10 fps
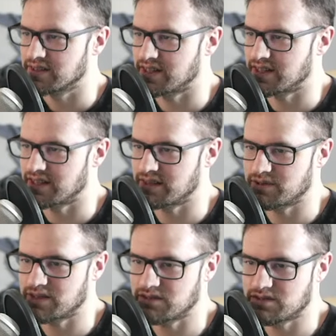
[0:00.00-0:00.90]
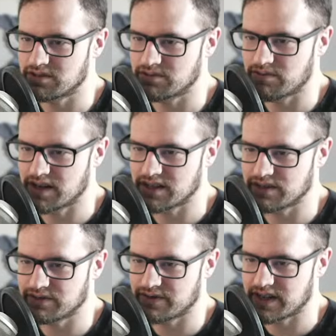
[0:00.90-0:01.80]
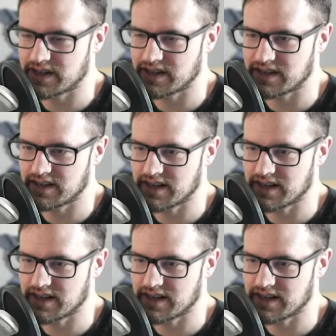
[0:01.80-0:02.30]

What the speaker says: And then we do this wildfire,